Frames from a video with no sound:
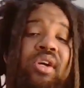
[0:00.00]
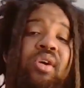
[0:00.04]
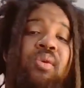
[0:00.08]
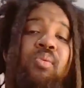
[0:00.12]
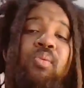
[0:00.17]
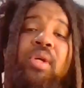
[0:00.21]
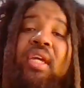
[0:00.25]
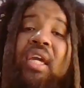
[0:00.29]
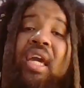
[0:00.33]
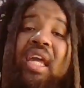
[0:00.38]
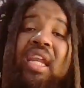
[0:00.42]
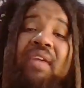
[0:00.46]

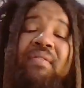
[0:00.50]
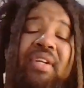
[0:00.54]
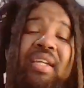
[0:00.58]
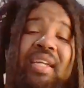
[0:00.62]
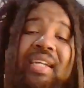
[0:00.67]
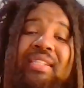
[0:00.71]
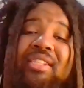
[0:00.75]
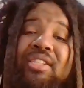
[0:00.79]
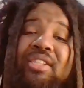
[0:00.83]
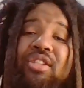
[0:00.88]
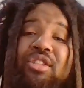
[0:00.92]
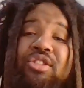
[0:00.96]
We can't even
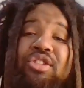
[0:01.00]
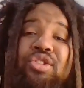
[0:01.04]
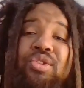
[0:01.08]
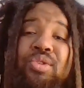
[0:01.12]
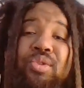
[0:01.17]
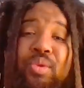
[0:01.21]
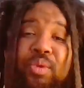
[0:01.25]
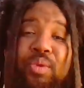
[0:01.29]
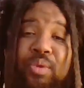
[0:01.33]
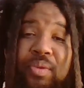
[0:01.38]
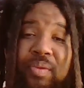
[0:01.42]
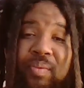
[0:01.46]
get to the
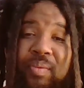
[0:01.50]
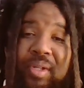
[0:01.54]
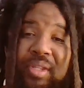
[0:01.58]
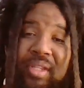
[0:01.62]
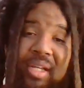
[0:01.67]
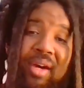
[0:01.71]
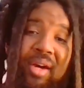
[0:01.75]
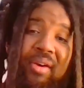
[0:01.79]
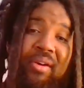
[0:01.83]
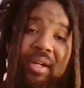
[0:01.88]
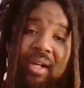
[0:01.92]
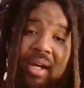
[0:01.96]
truth
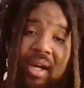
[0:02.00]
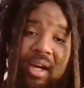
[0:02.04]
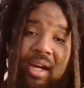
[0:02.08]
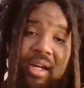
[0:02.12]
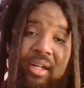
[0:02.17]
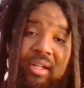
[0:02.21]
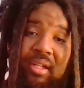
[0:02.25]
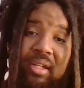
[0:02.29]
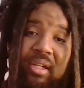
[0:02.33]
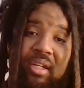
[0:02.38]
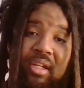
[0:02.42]
without God.